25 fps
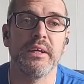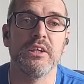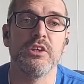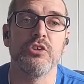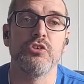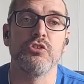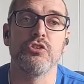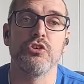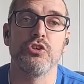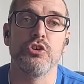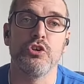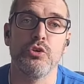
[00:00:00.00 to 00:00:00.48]

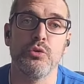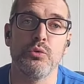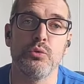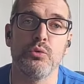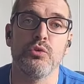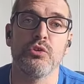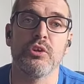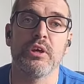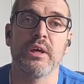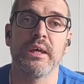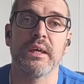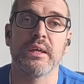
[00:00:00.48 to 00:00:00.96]
is
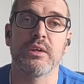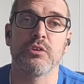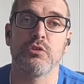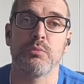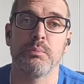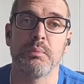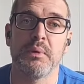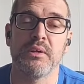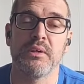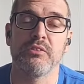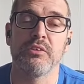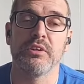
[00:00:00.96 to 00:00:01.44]
user
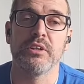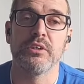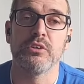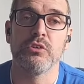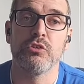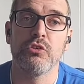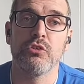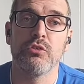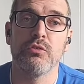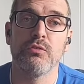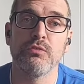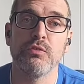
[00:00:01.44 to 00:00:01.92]
experience